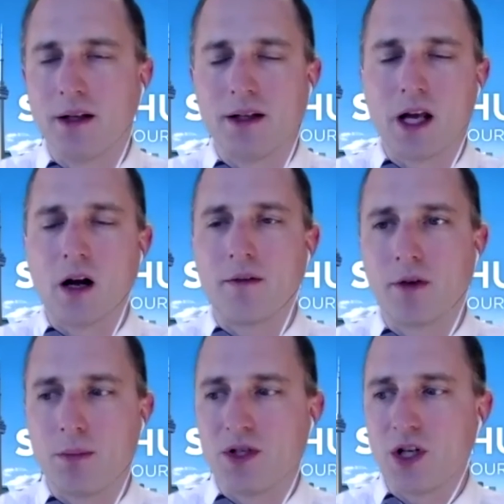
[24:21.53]
get off their
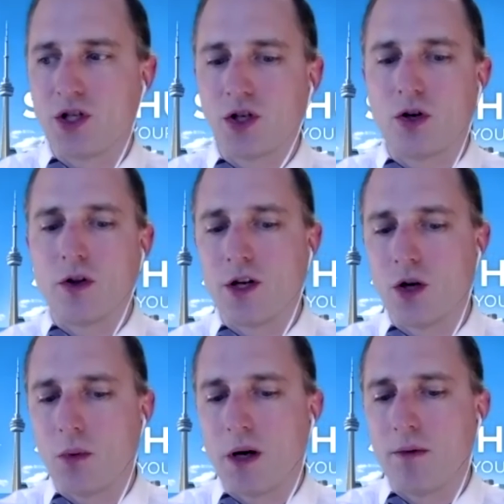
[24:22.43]
position, or they
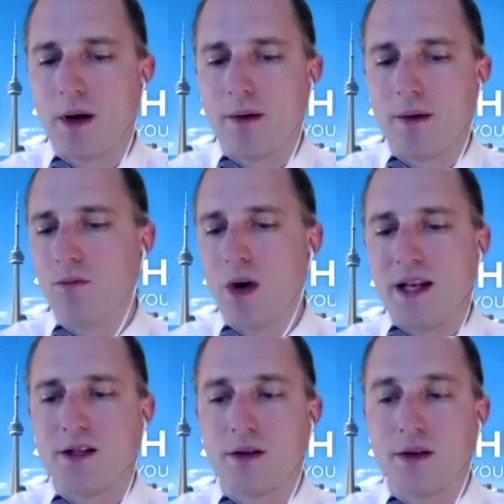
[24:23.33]
don't want to
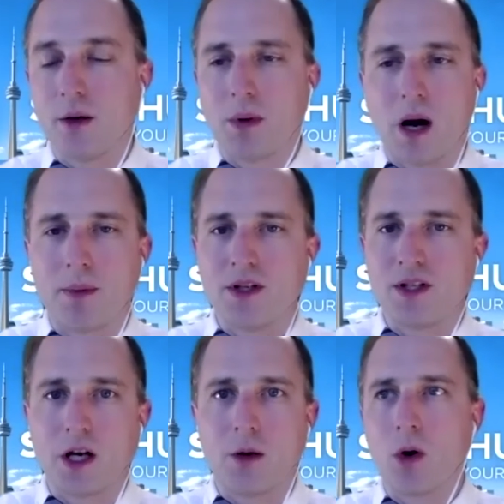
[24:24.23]
rent their properties
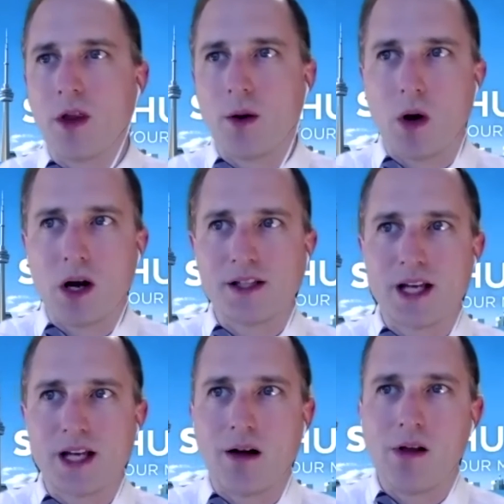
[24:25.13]
anymore, they want to
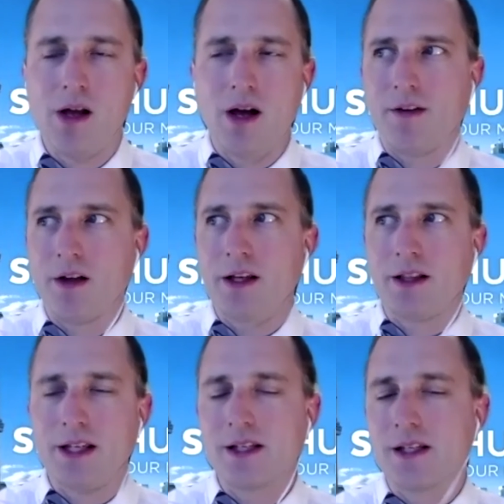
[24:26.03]
sell. I feel like
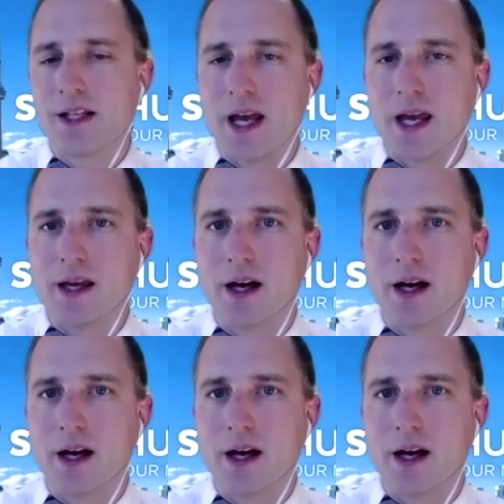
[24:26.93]
this is it.